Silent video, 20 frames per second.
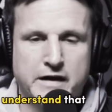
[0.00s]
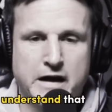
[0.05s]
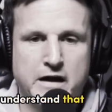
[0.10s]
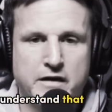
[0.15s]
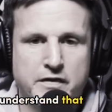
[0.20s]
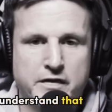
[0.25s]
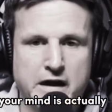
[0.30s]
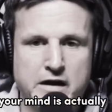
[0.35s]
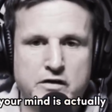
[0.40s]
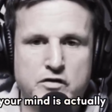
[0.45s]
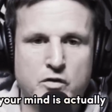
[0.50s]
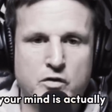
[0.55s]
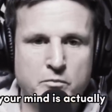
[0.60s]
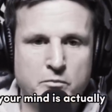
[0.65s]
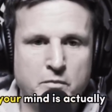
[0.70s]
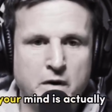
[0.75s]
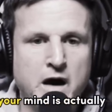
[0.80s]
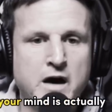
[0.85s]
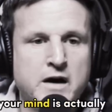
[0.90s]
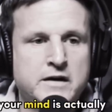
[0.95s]
that that
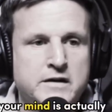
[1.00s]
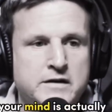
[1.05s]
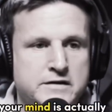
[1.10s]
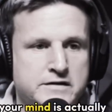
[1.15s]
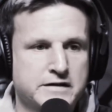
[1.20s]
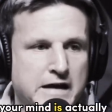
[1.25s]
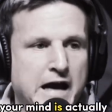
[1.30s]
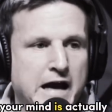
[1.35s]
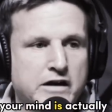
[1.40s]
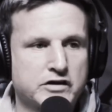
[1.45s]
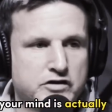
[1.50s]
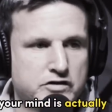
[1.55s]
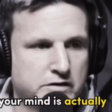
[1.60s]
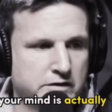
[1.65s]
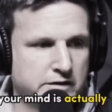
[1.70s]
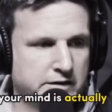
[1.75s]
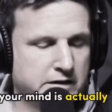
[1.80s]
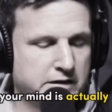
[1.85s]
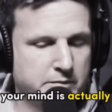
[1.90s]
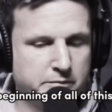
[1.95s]
your mind is
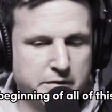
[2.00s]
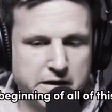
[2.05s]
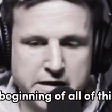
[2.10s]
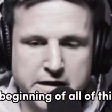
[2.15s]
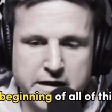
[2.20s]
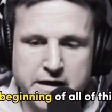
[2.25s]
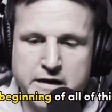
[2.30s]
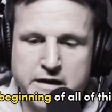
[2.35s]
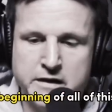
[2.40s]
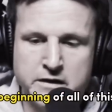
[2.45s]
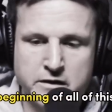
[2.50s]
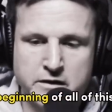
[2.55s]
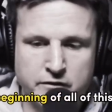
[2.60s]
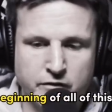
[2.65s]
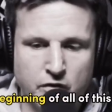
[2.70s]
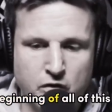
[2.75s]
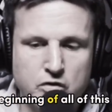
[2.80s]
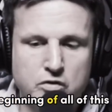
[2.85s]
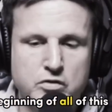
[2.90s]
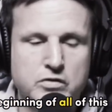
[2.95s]
actually the beginning
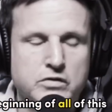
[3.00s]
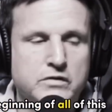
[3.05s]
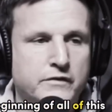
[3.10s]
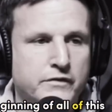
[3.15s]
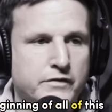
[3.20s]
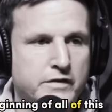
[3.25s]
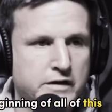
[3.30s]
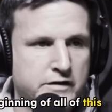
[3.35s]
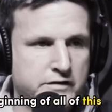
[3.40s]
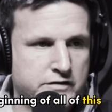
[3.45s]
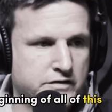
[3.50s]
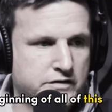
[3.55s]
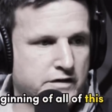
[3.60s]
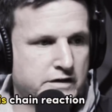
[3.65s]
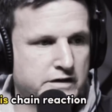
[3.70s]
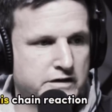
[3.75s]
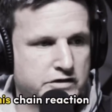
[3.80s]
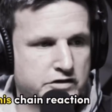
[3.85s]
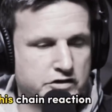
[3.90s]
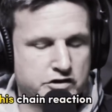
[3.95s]
of all of
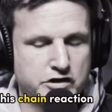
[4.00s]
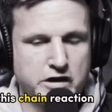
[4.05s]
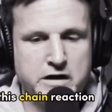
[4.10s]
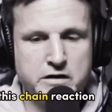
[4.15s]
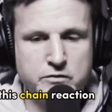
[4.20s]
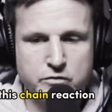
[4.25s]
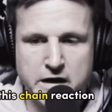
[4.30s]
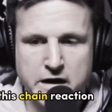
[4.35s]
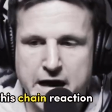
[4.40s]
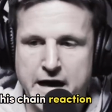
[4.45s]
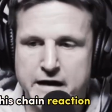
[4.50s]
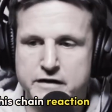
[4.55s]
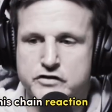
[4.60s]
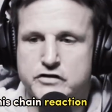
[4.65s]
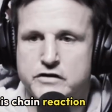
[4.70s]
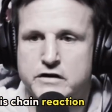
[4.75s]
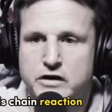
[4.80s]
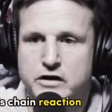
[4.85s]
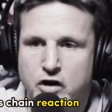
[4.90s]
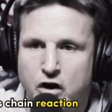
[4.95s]
this this chain
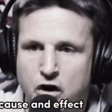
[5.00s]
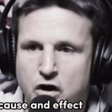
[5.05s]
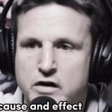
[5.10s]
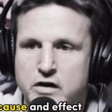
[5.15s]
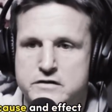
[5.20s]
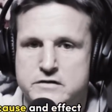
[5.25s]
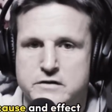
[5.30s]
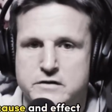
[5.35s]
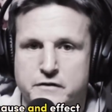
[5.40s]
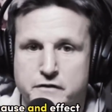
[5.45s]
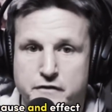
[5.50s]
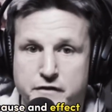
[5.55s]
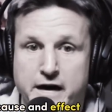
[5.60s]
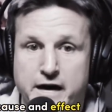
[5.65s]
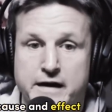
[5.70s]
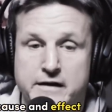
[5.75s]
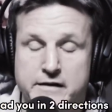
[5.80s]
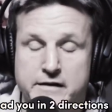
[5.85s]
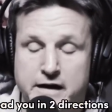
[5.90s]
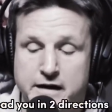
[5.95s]
reaction and cause and
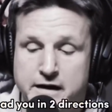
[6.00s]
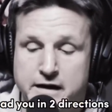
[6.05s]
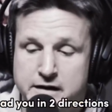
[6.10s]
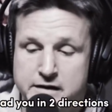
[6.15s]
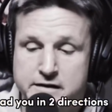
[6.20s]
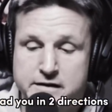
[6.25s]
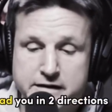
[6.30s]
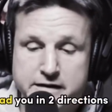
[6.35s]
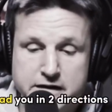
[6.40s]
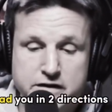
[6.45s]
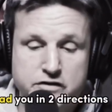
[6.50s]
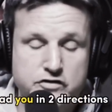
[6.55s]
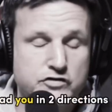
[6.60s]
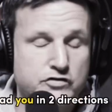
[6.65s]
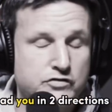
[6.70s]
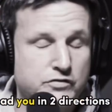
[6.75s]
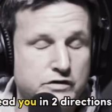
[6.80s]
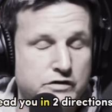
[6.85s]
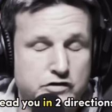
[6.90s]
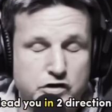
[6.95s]
effect that can lead
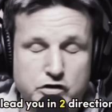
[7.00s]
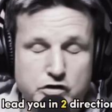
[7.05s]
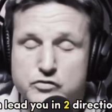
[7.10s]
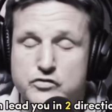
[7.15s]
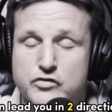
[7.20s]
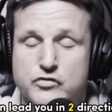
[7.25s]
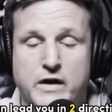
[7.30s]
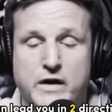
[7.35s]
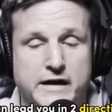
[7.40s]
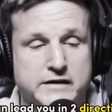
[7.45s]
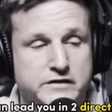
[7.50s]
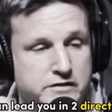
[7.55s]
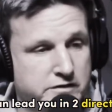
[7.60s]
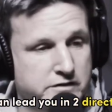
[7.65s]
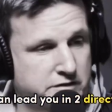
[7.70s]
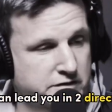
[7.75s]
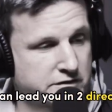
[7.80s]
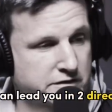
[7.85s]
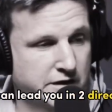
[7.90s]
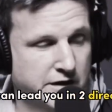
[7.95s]
you in two
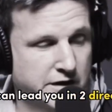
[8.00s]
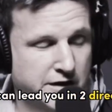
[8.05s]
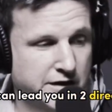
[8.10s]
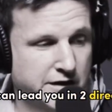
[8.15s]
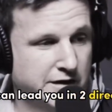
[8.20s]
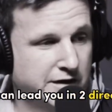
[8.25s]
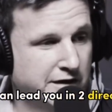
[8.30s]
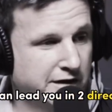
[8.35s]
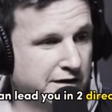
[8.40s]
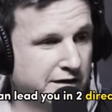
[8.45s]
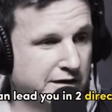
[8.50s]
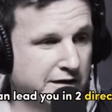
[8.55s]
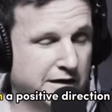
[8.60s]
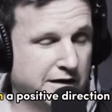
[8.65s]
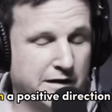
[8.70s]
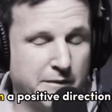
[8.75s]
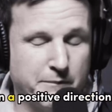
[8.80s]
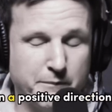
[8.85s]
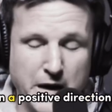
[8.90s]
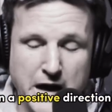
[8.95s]
directions,
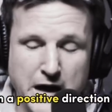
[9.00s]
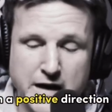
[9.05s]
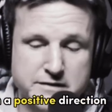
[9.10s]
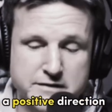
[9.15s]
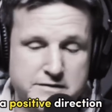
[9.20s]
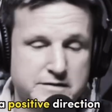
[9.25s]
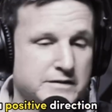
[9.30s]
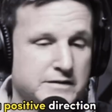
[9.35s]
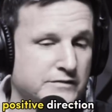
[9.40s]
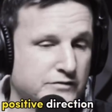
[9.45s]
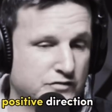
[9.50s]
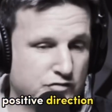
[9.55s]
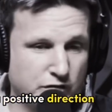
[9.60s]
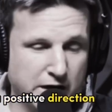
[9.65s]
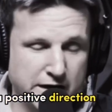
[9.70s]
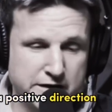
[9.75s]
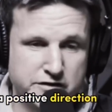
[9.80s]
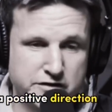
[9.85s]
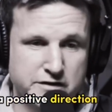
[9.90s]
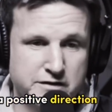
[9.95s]
in, in a positive
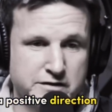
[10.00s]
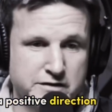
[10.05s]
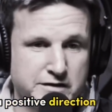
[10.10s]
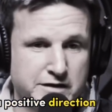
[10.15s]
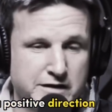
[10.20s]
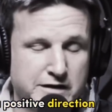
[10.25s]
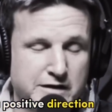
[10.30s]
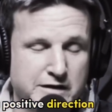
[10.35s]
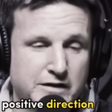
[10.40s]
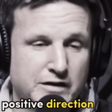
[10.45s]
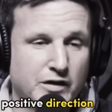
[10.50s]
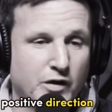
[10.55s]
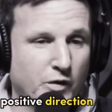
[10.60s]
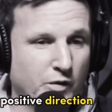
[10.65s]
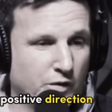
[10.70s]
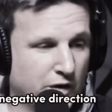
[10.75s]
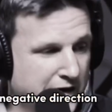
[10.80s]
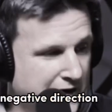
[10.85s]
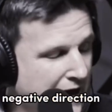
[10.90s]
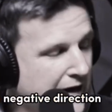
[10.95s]
direction
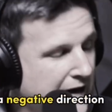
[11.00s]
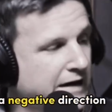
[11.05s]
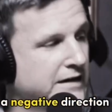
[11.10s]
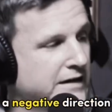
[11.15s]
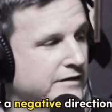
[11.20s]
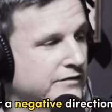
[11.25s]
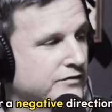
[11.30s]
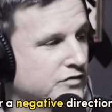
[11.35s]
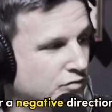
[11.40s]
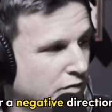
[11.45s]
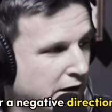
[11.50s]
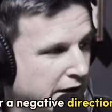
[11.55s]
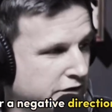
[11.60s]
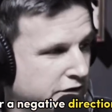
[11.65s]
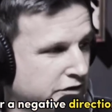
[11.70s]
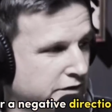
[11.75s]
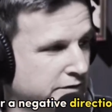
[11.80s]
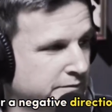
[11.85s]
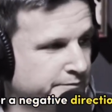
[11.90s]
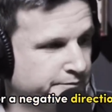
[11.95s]
or a negative
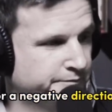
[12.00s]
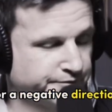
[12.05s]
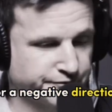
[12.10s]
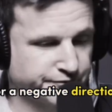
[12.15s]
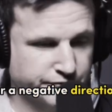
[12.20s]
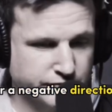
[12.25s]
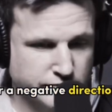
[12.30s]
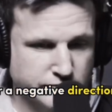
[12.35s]
direction